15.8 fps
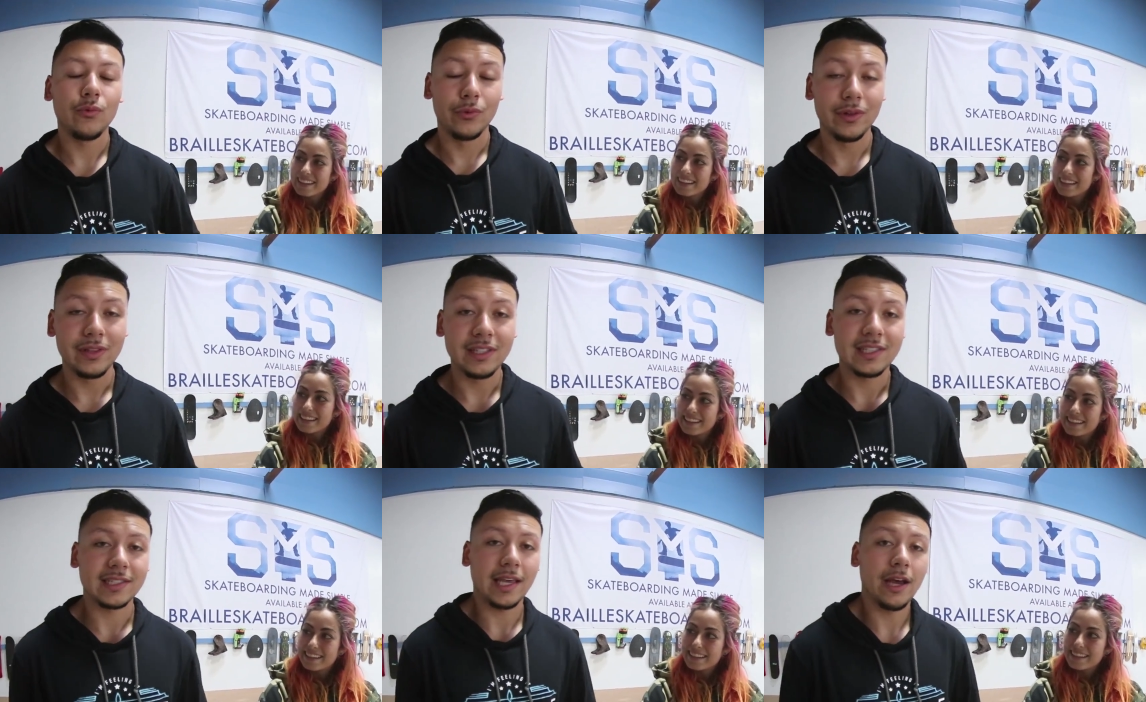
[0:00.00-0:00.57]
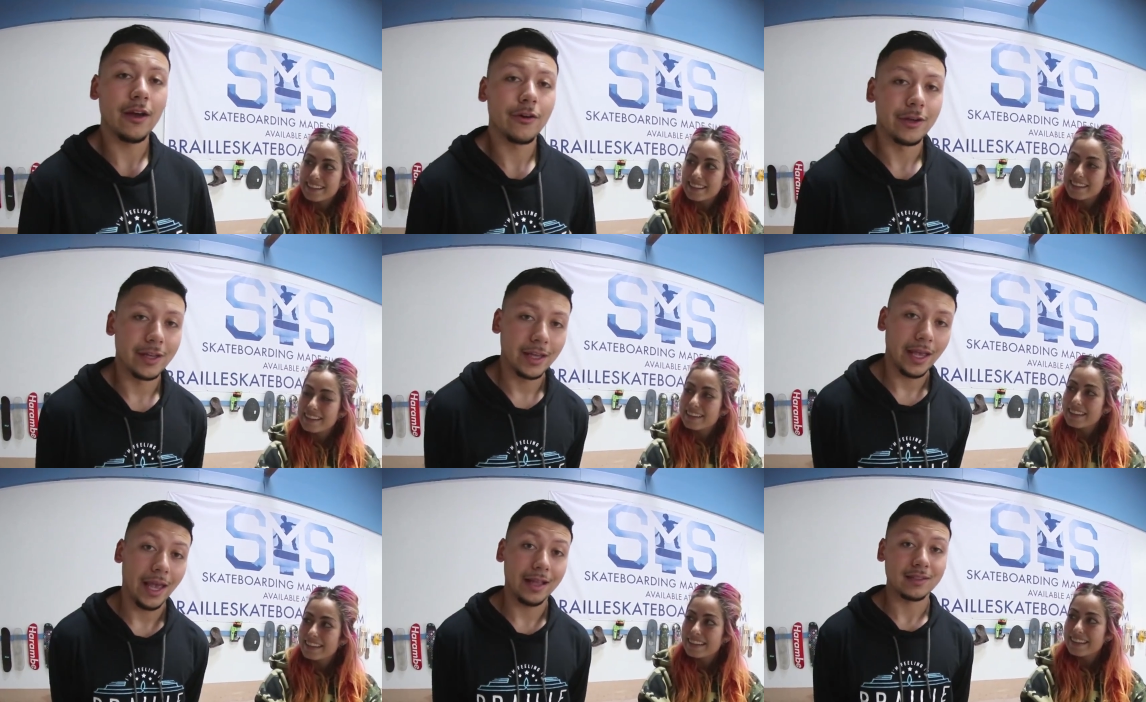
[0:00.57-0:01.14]
Speaker 1: really scary.
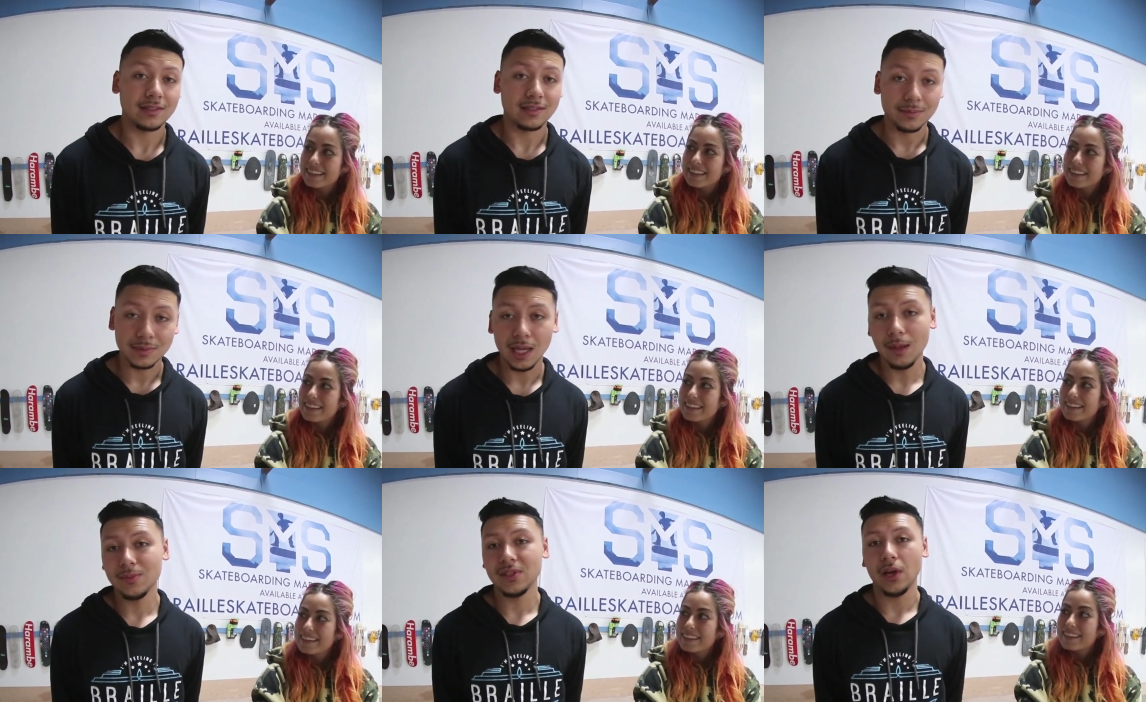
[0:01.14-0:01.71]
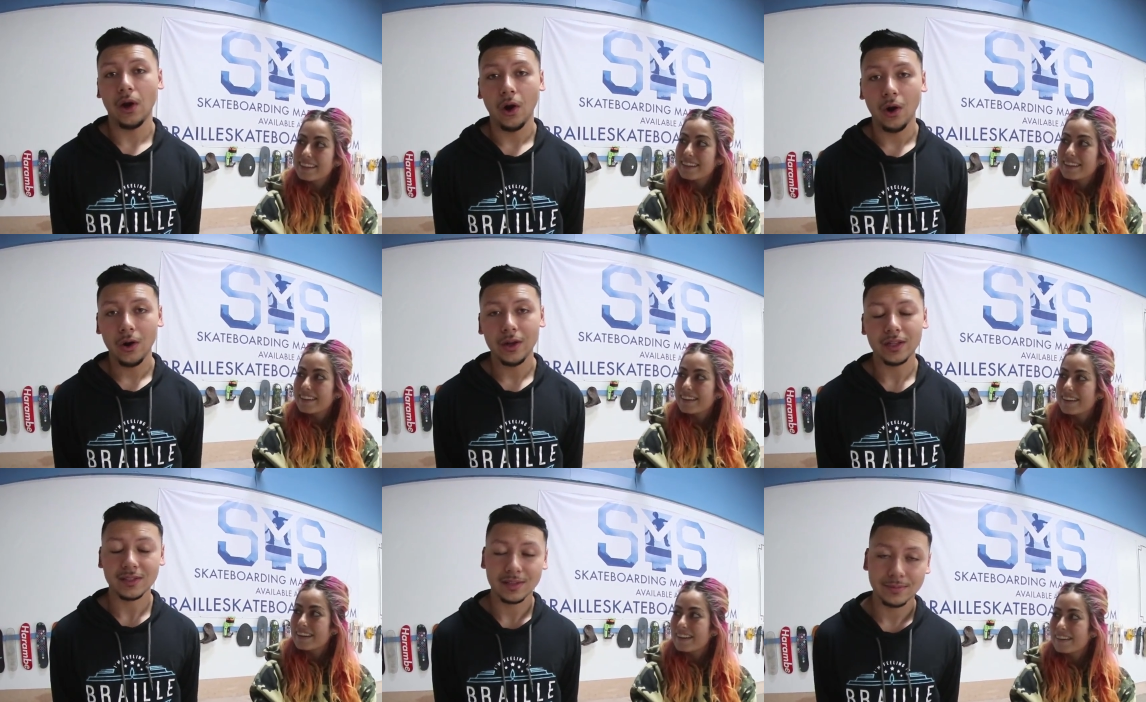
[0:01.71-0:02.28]
And sometimes they are,
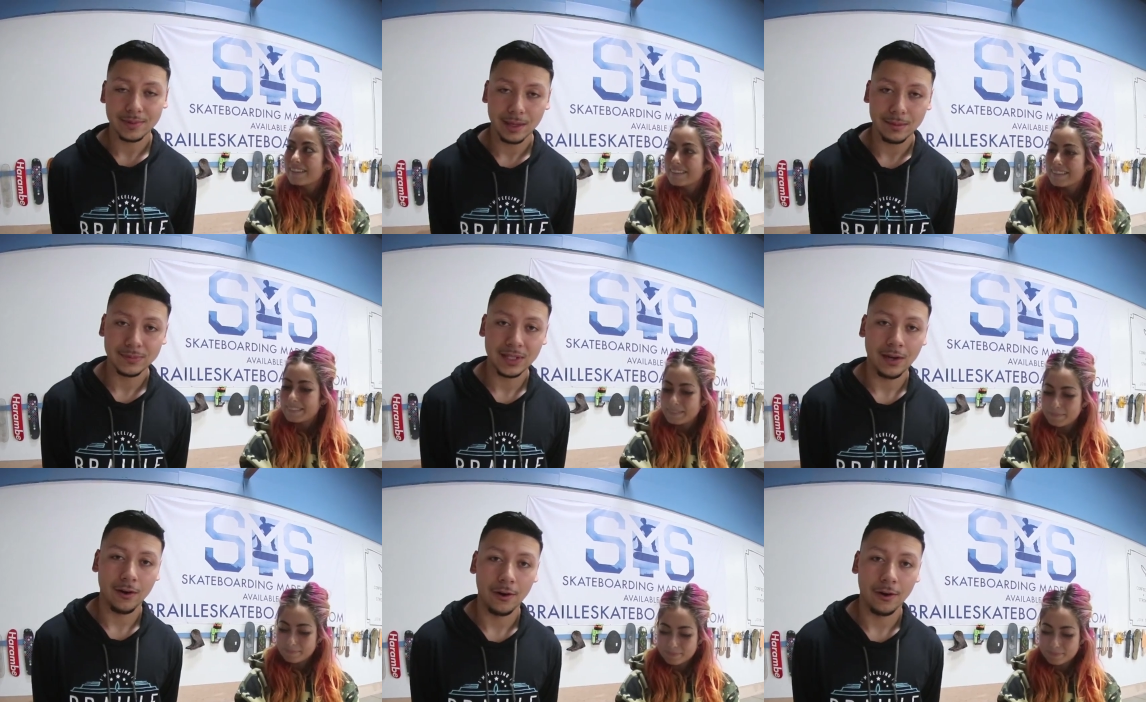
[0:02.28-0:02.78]
and sometimes they